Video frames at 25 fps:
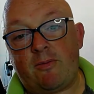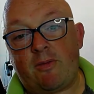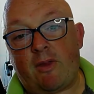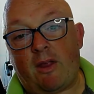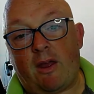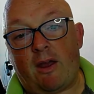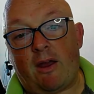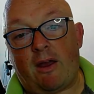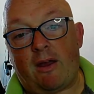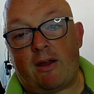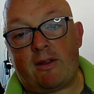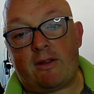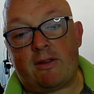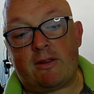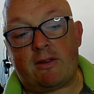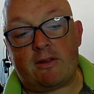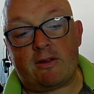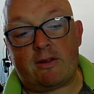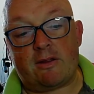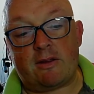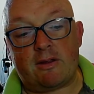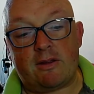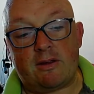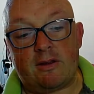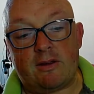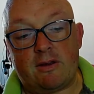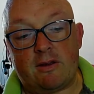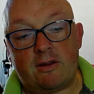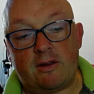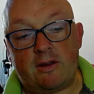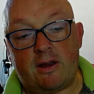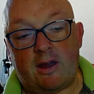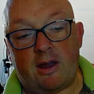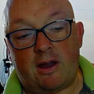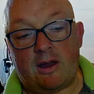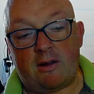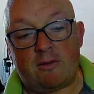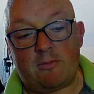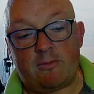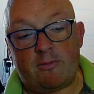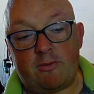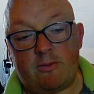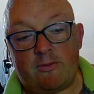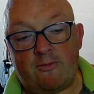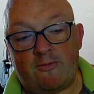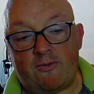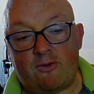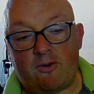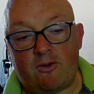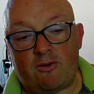And yeah,
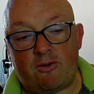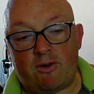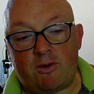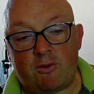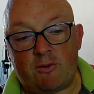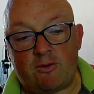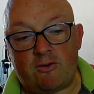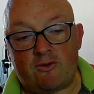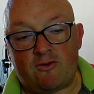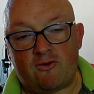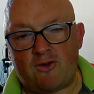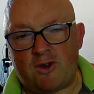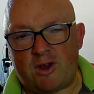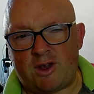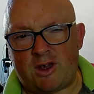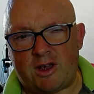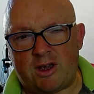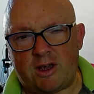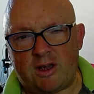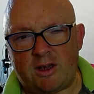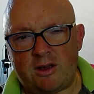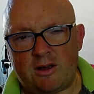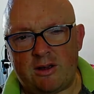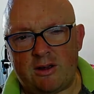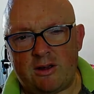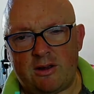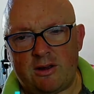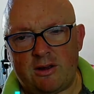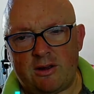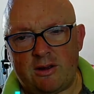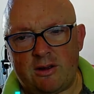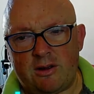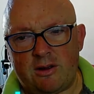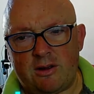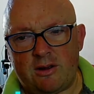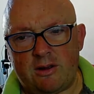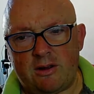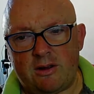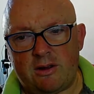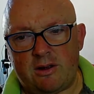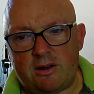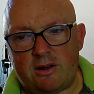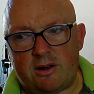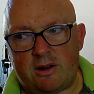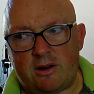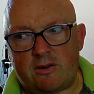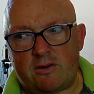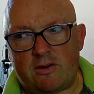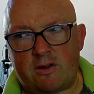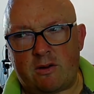before it was tricky. I
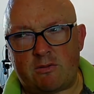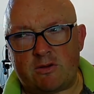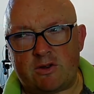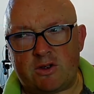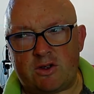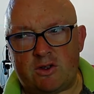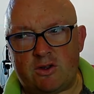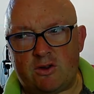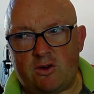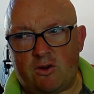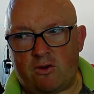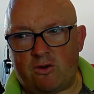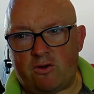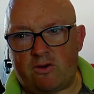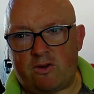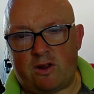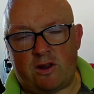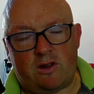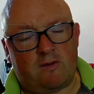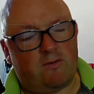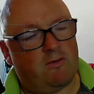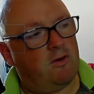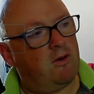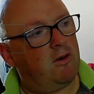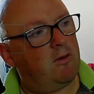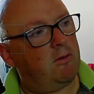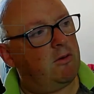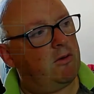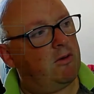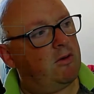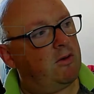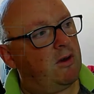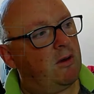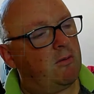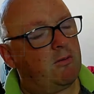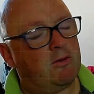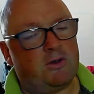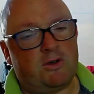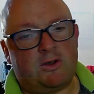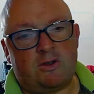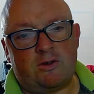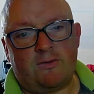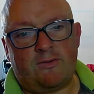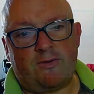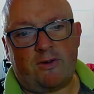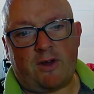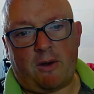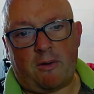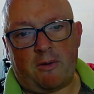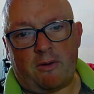had so much dust in the room and so much
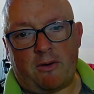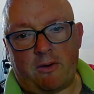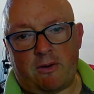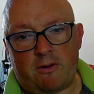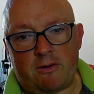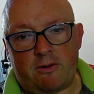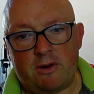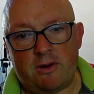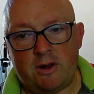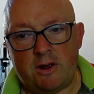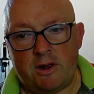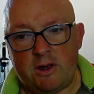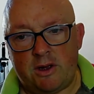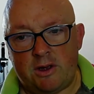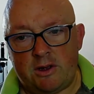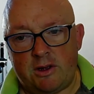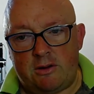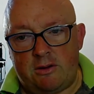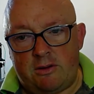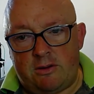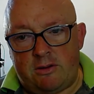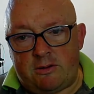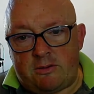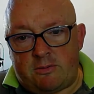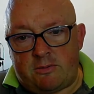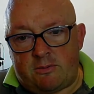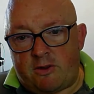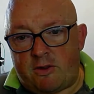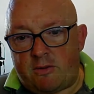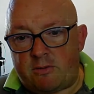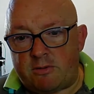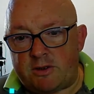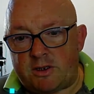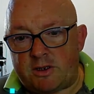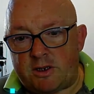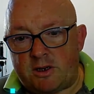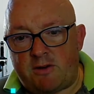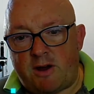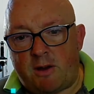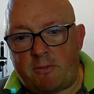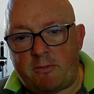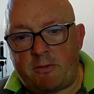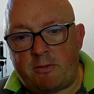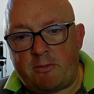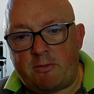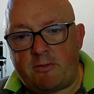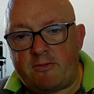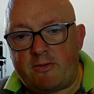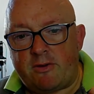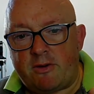stuff going on. So much crap
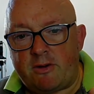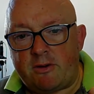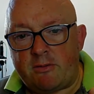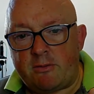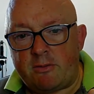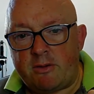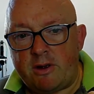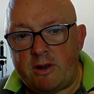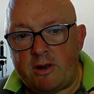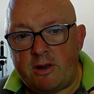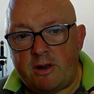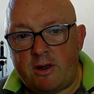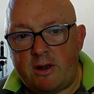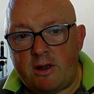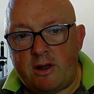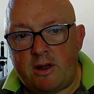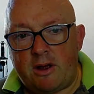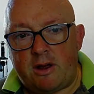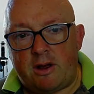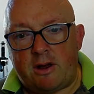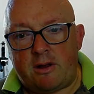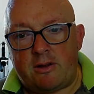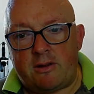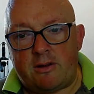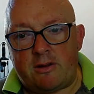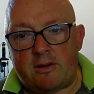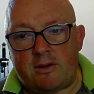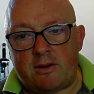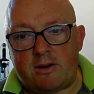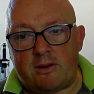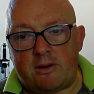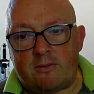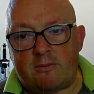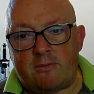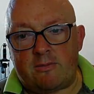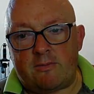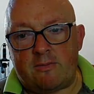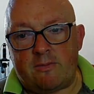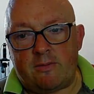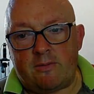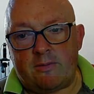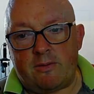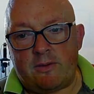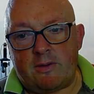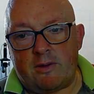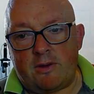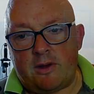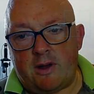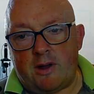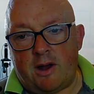in my room. And
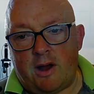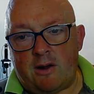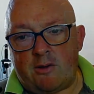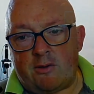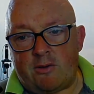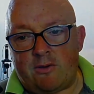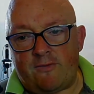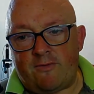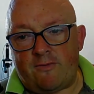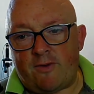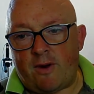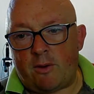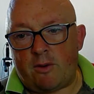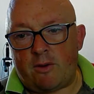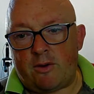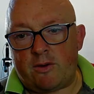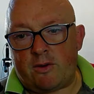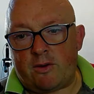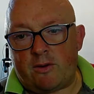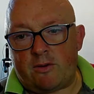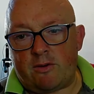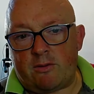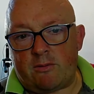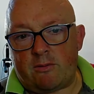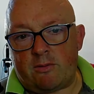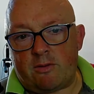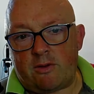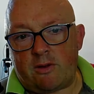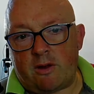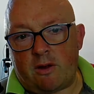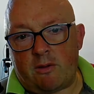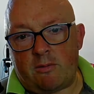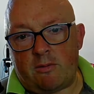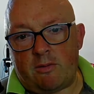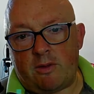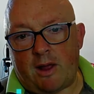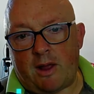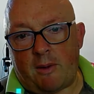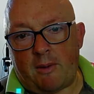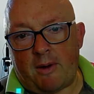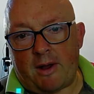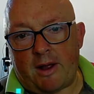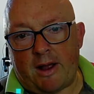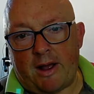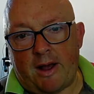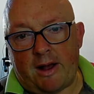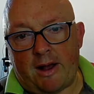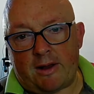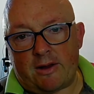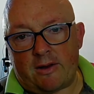I couldn't focus on them. So now I
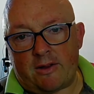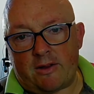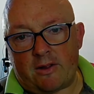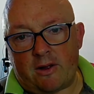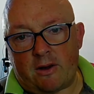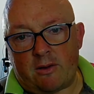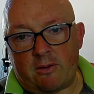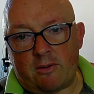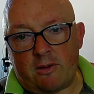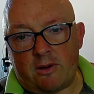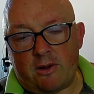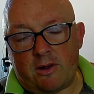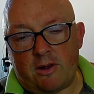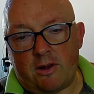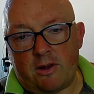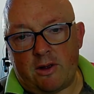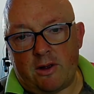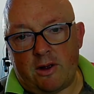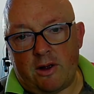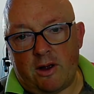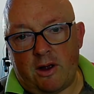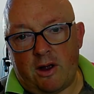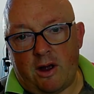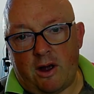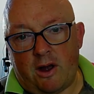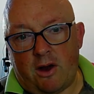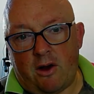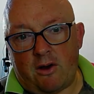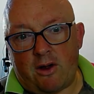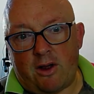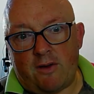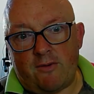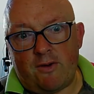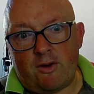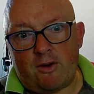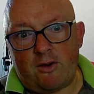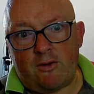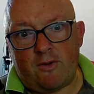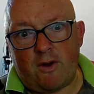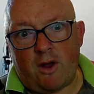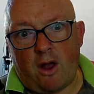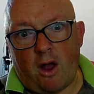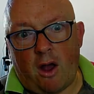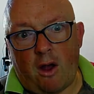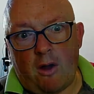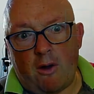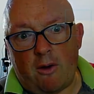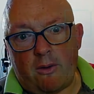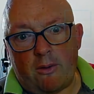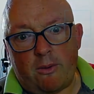can. So I'll give it another
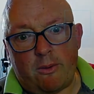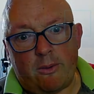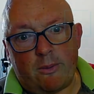go.